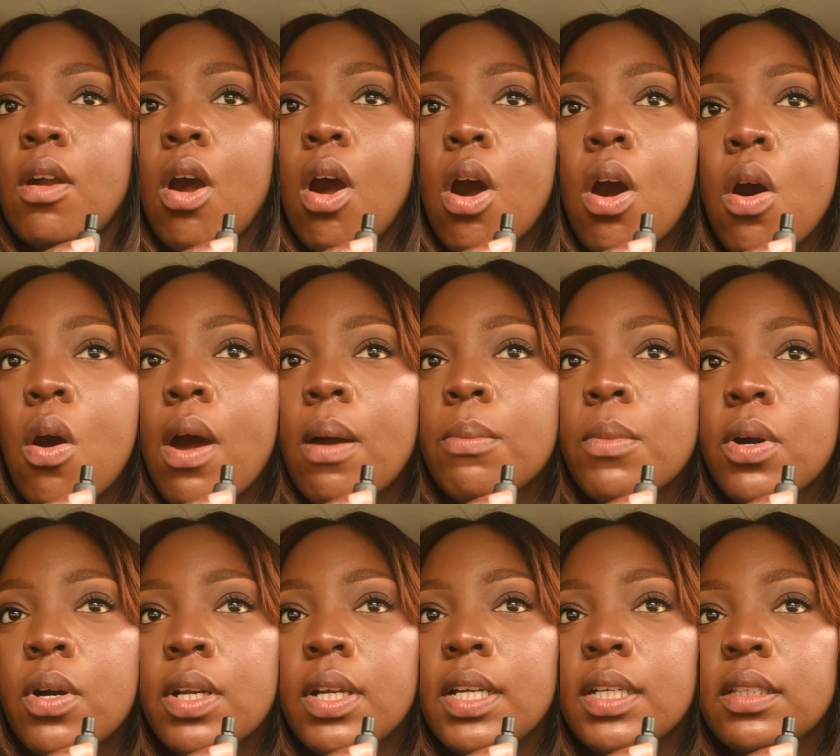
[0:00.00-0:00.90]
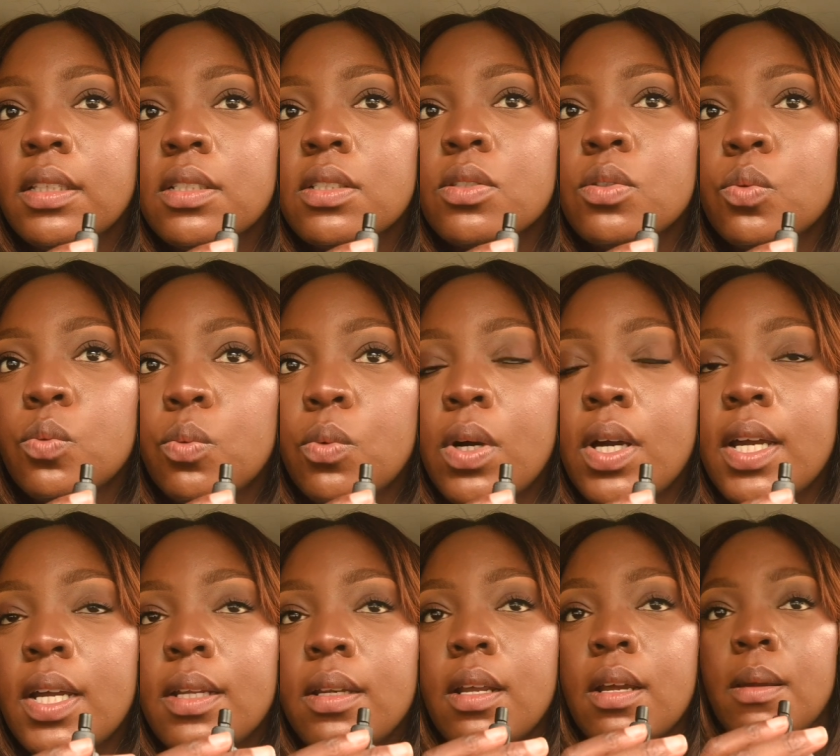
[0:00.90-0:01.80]
oh, I'm going to get this
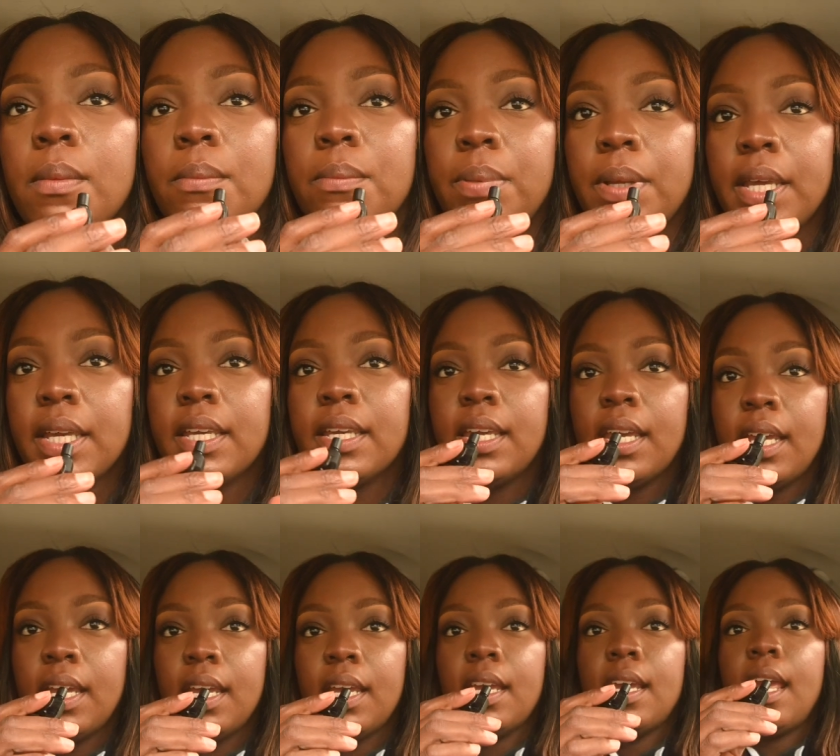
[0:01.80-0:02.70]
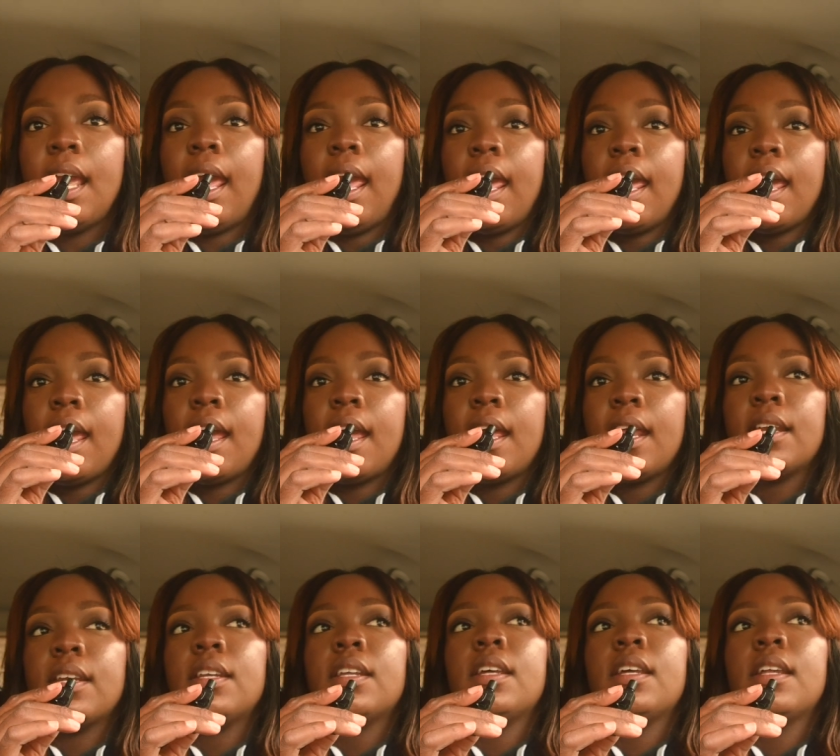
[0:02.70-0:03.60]
one big gig
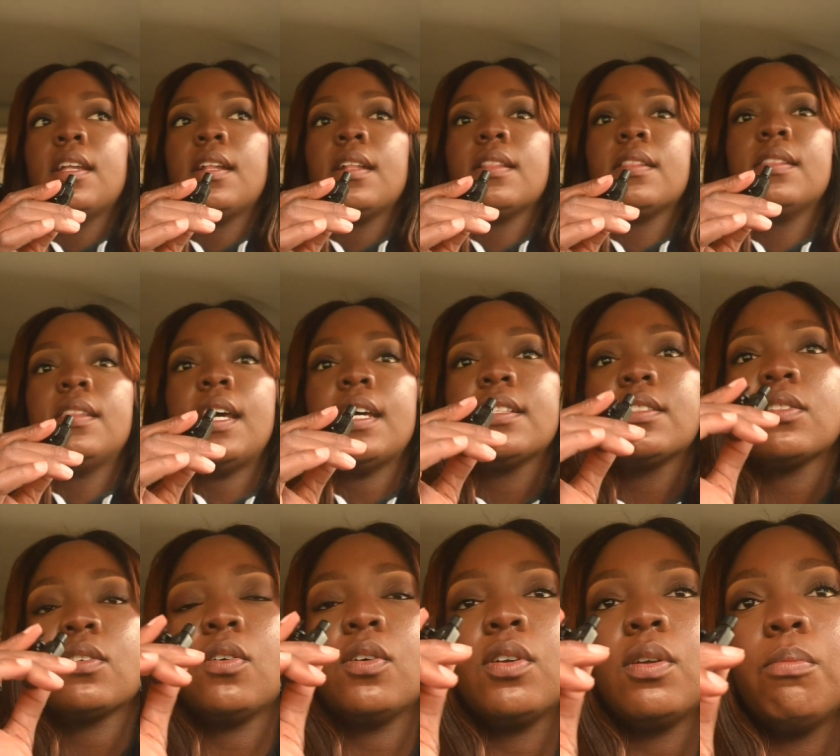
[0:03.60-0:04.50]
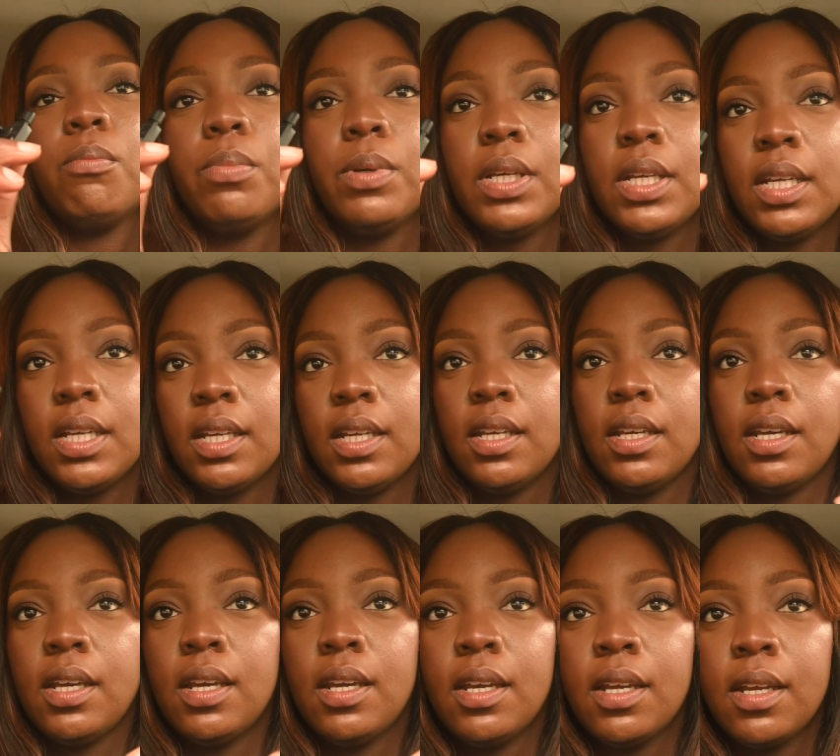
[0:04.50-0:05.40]
and that's going to
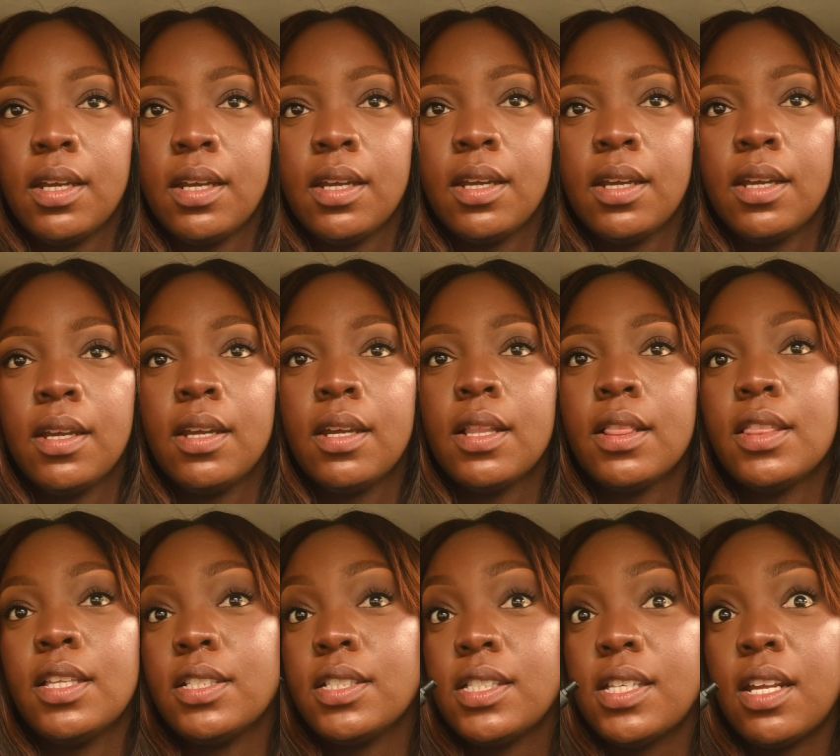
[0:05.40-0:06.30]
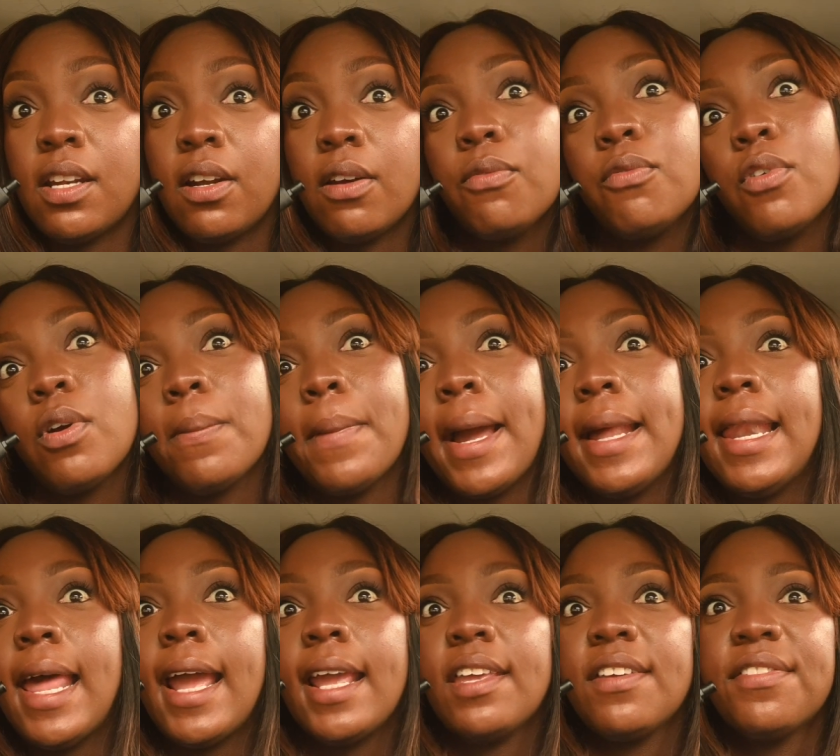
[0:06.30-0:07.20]
be the setup for my
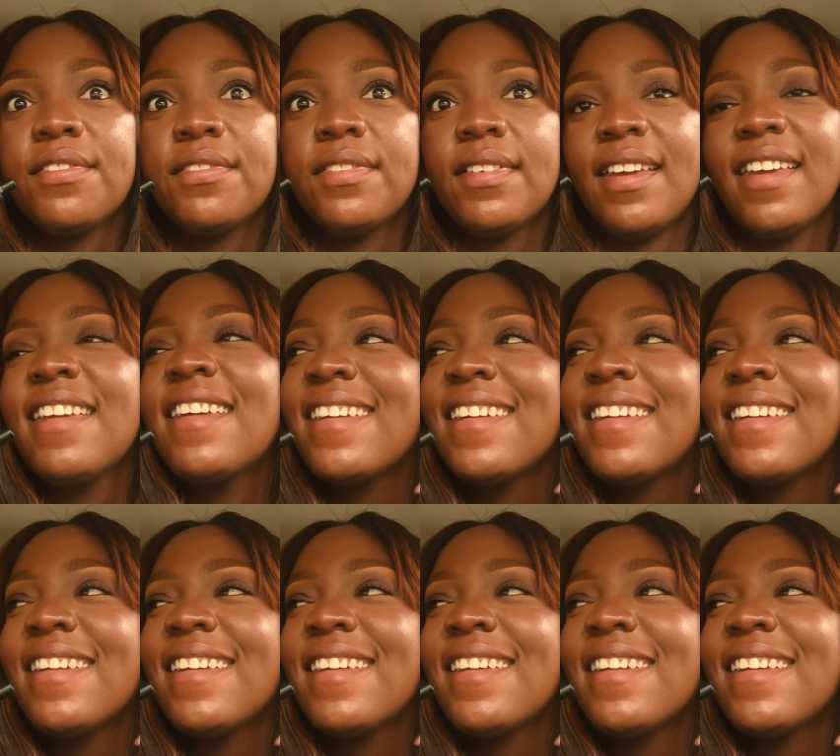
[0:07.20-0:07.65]
life.